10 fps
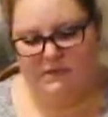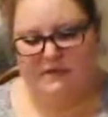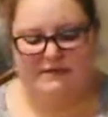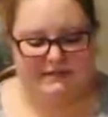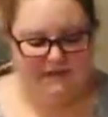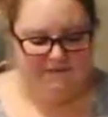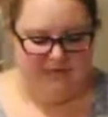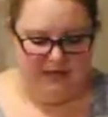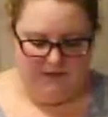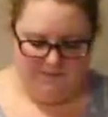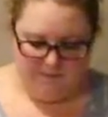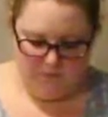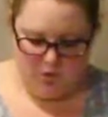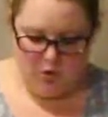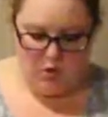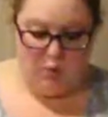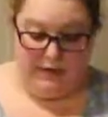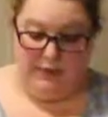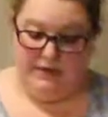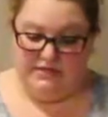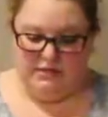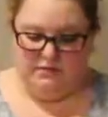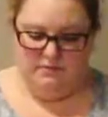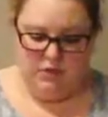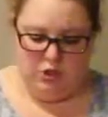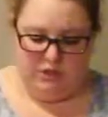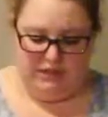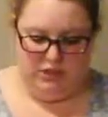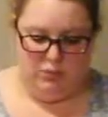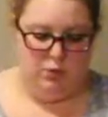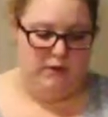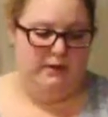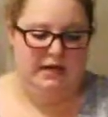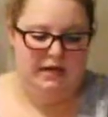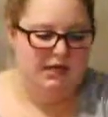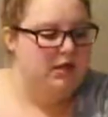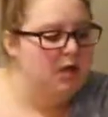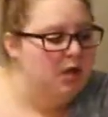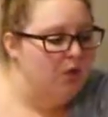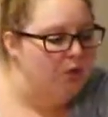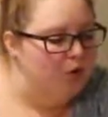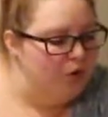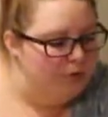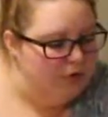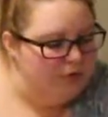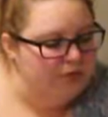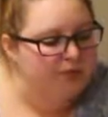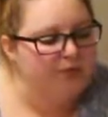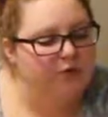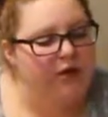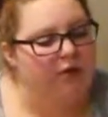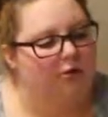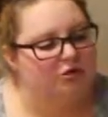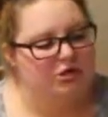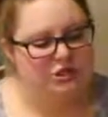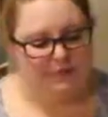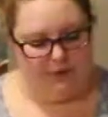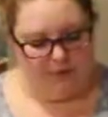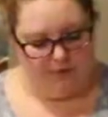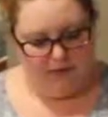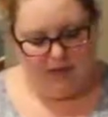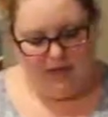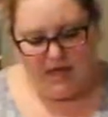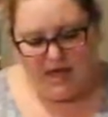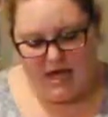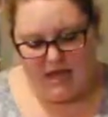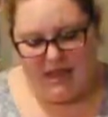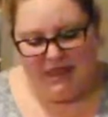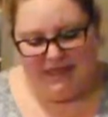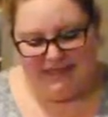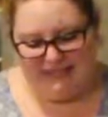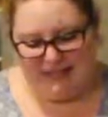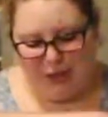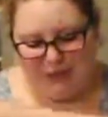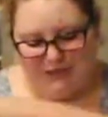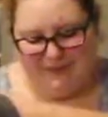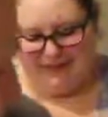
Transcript: It's kind of funny. When I went to Aldi doing my normal Friday grocery shopping, the lady looked at me